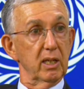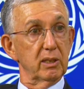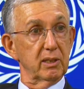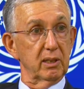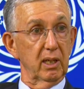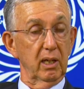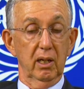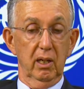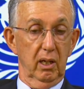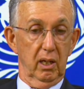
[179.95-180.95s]
is
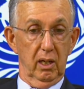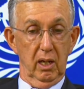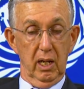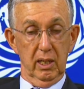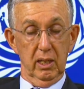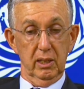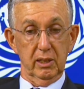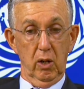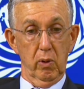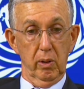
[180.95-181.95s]

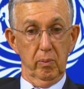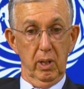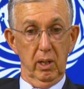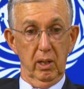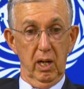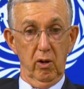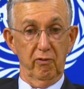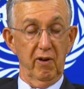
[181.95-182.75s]
our